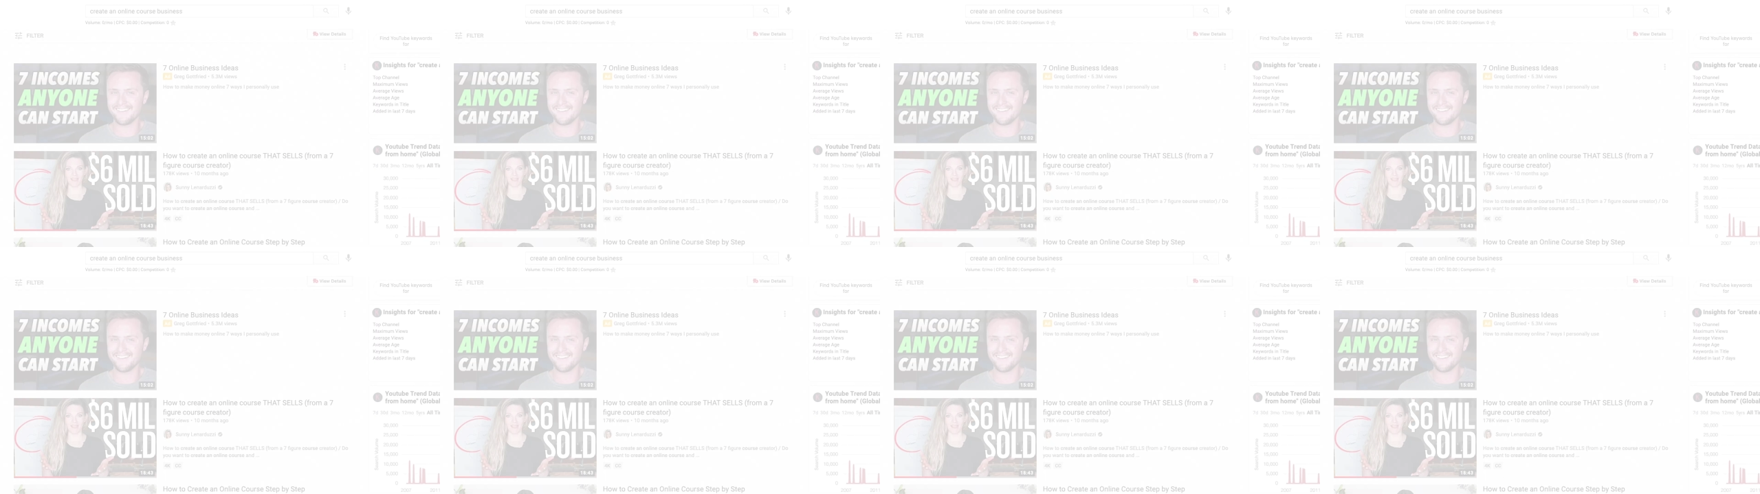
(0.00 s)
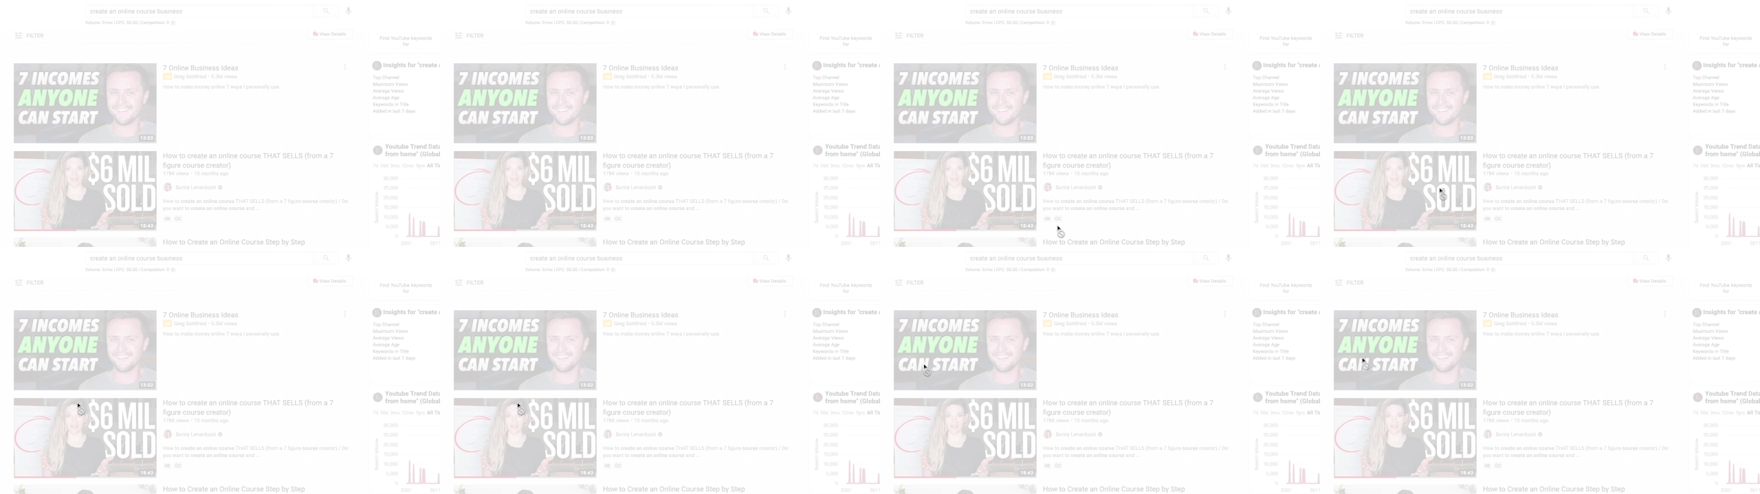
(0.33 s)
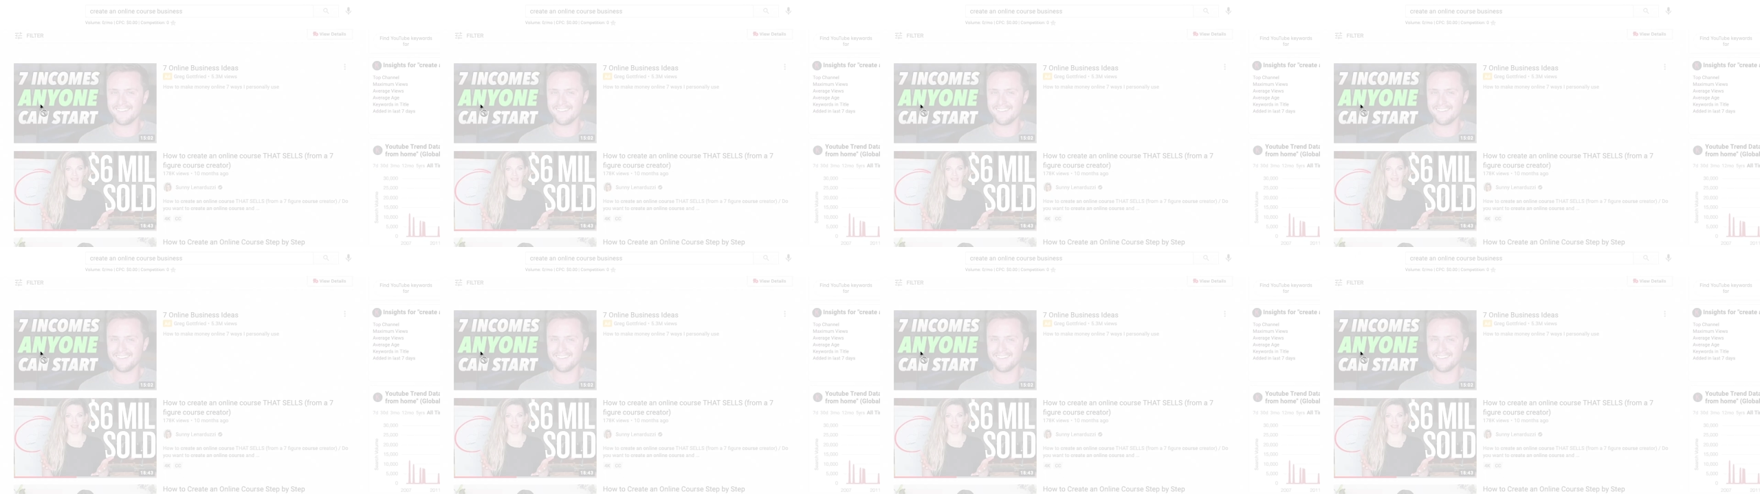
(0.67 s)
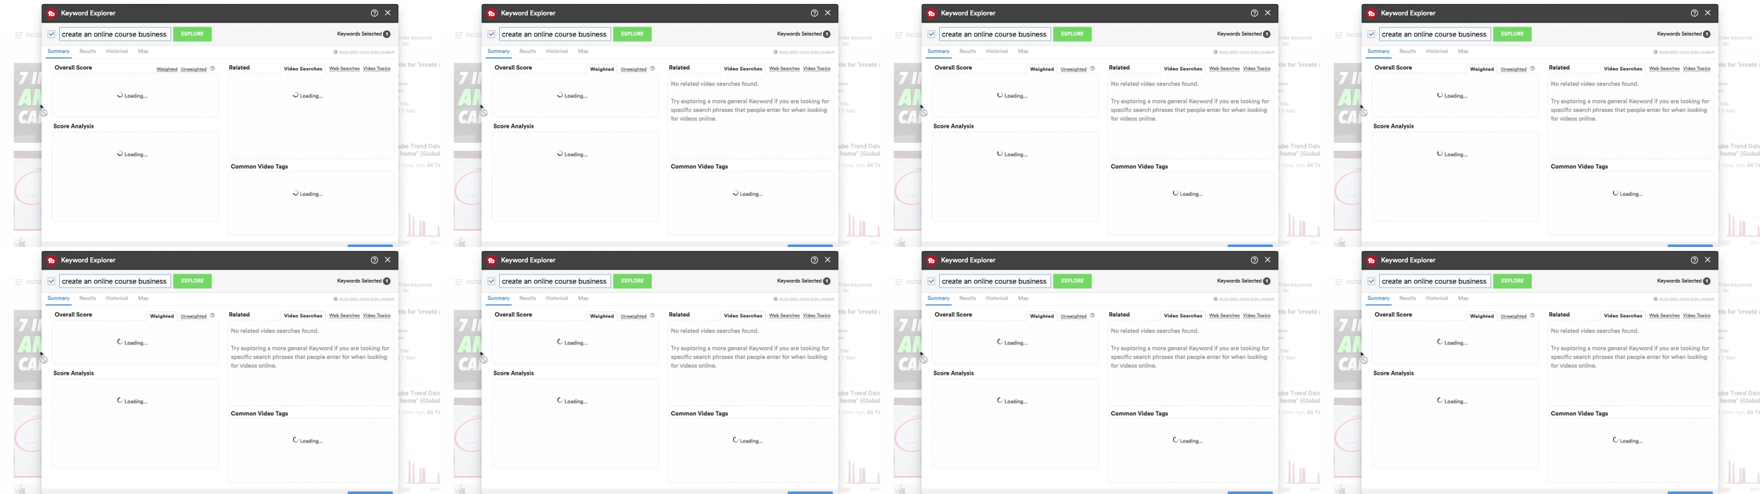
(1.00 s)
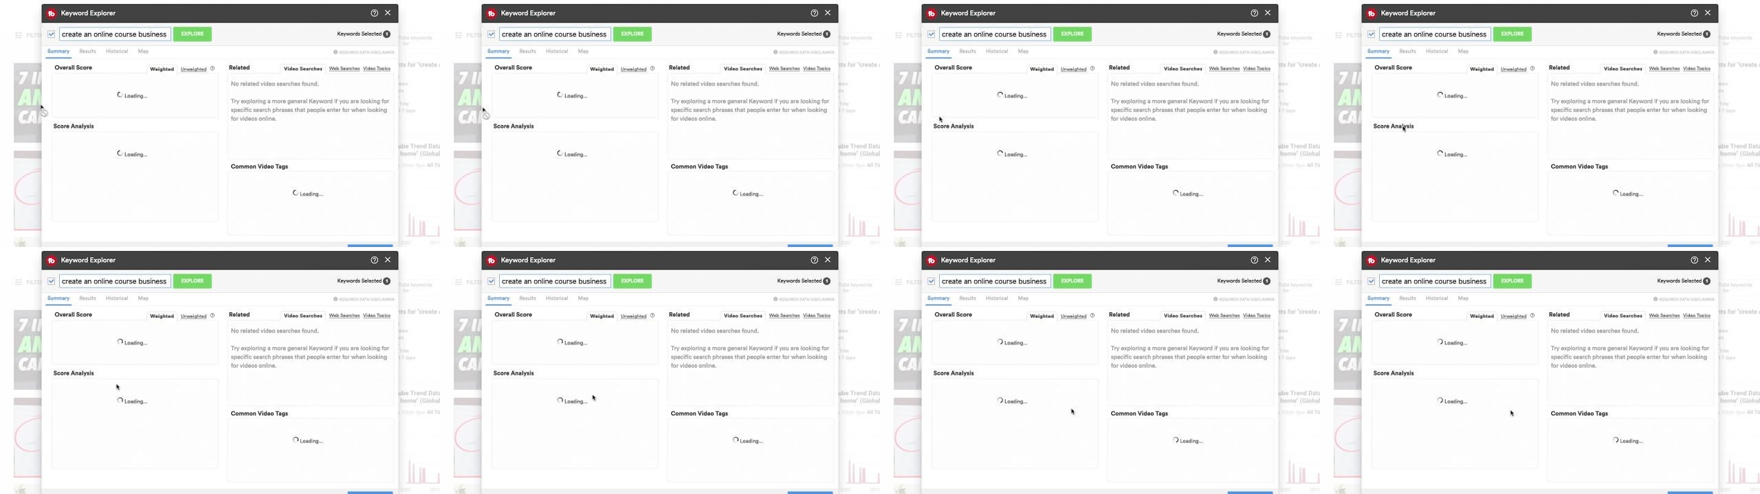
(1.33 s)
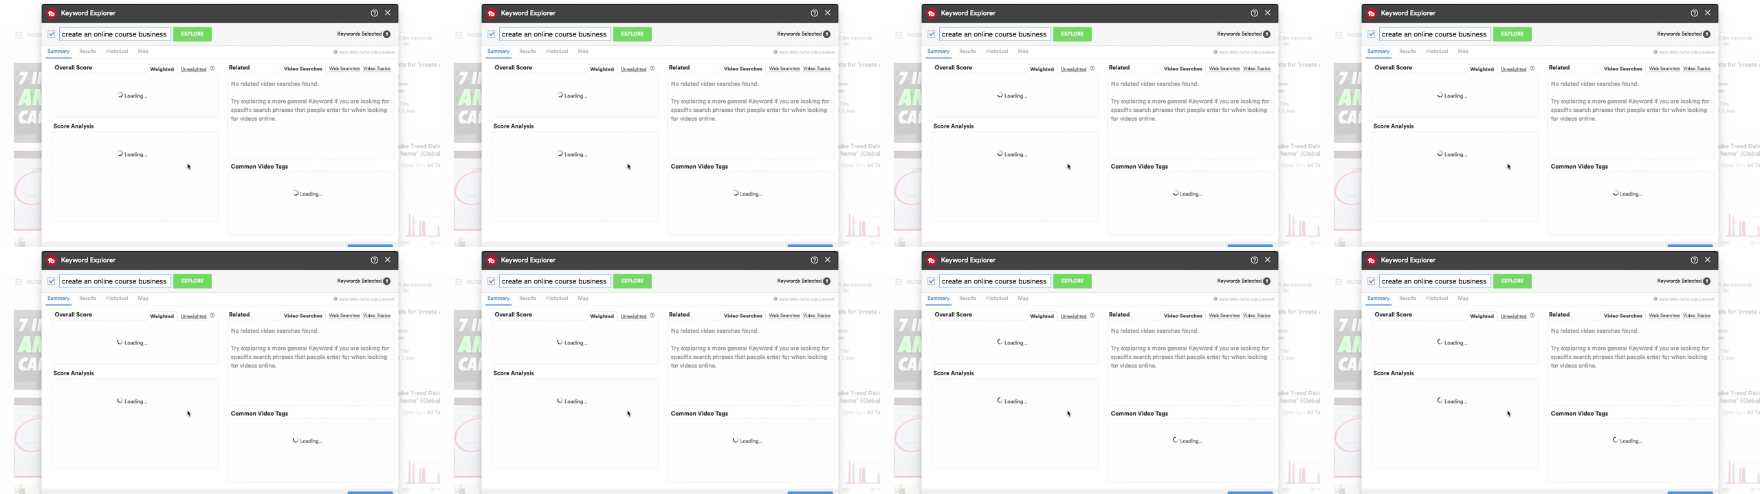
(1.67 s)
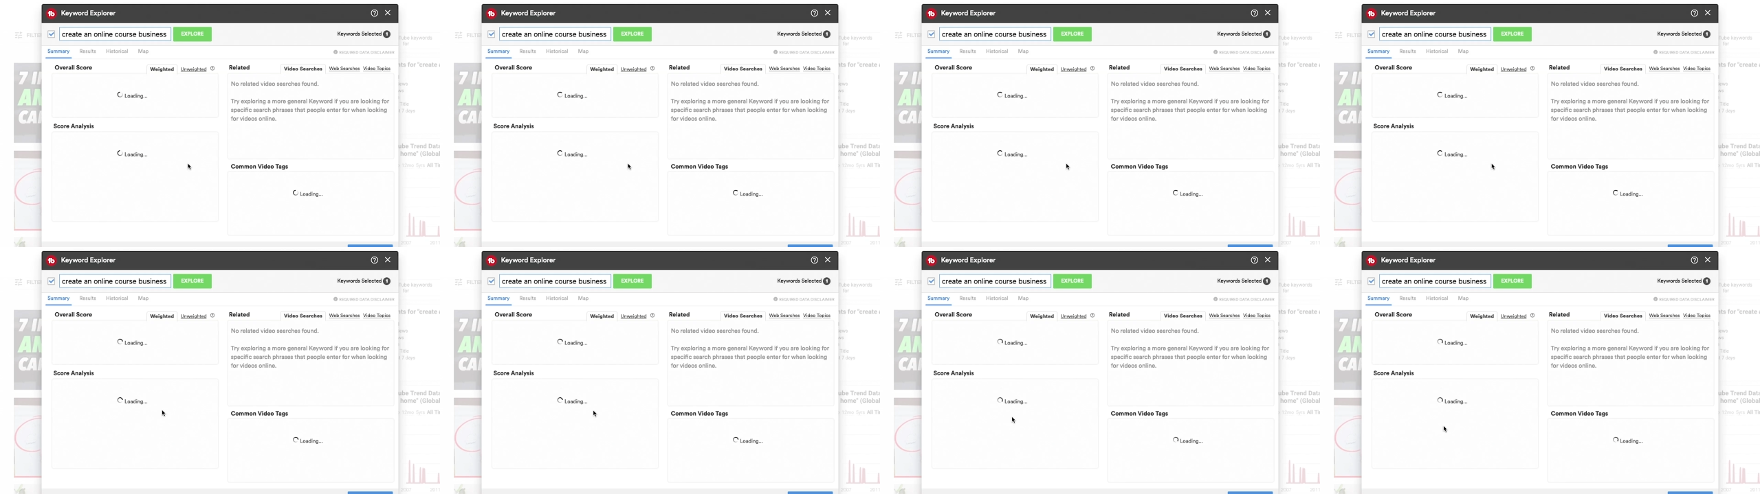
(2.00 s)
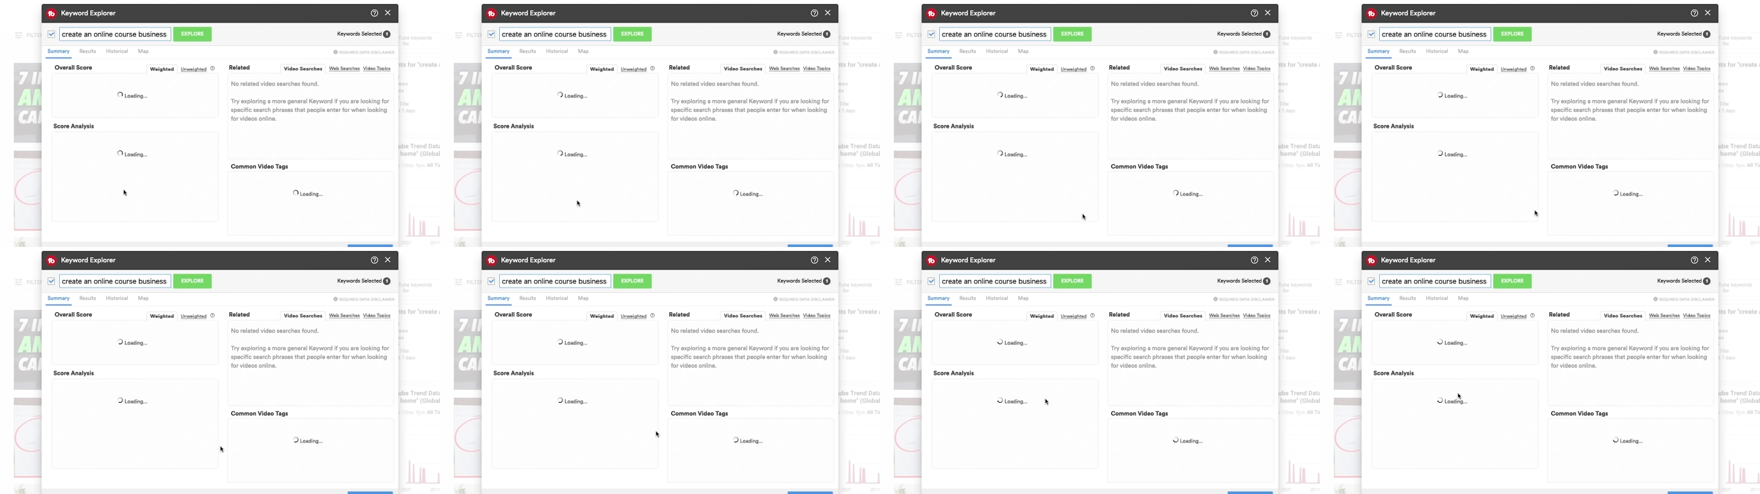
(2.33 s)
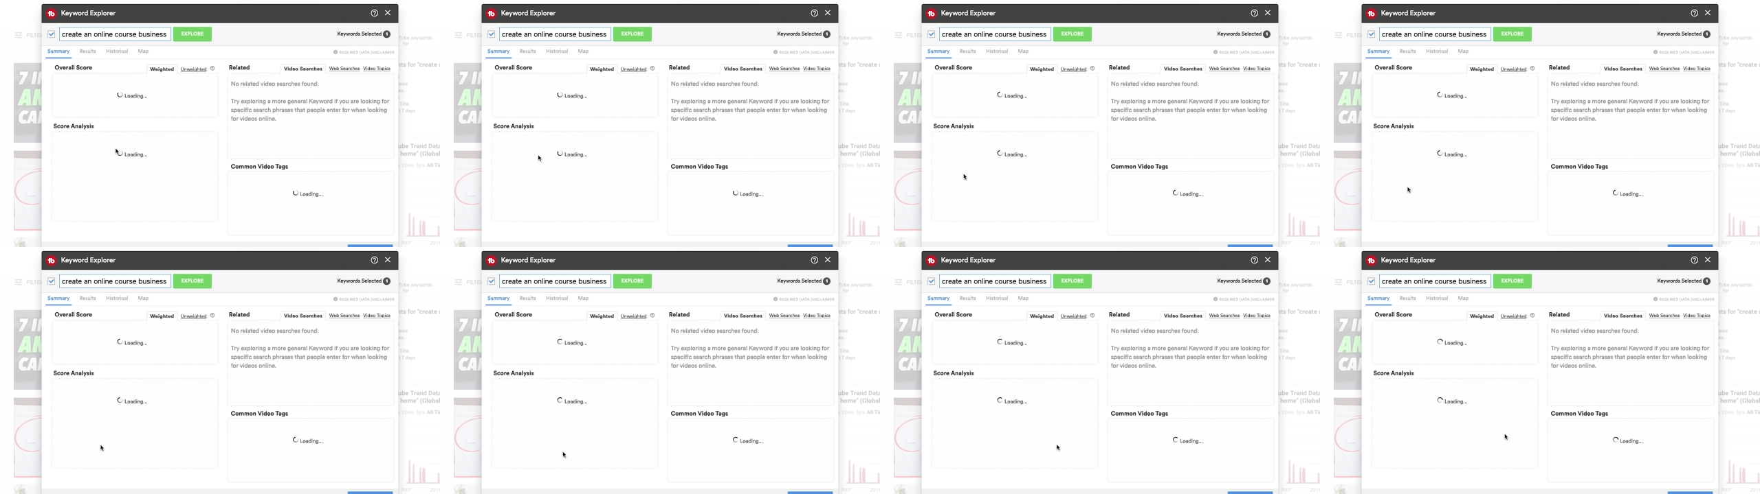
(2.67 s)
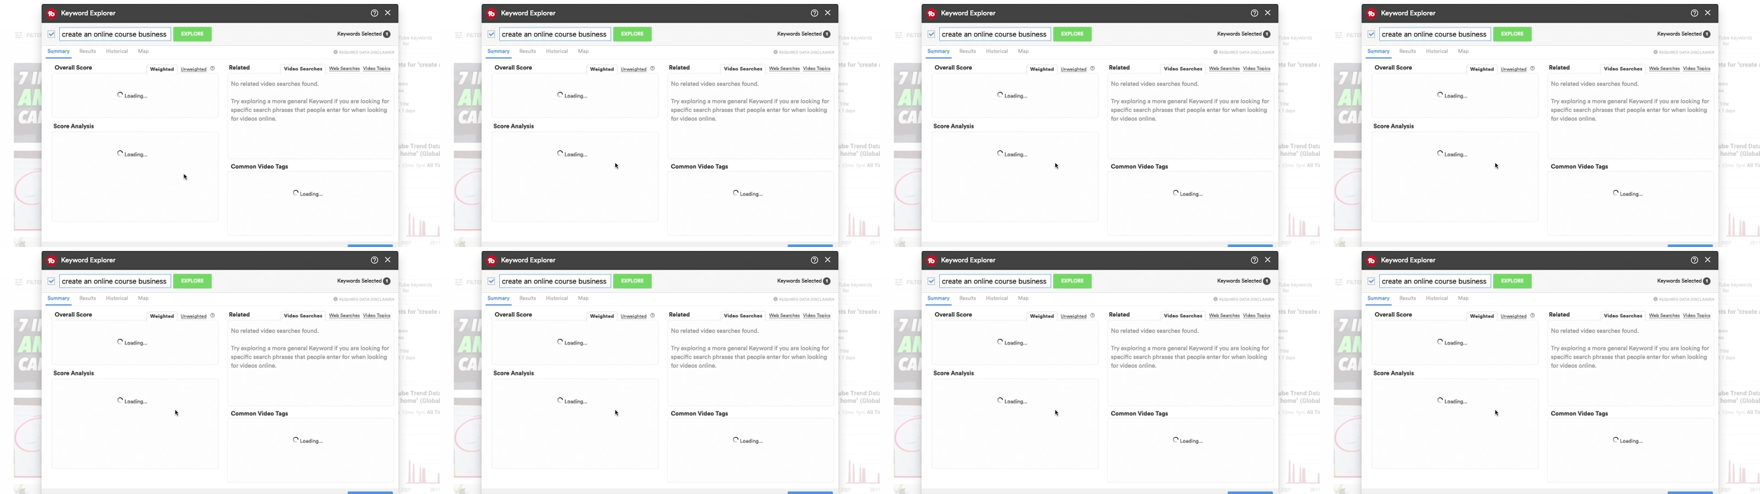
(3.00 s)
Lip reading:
[unreadable: no face in view]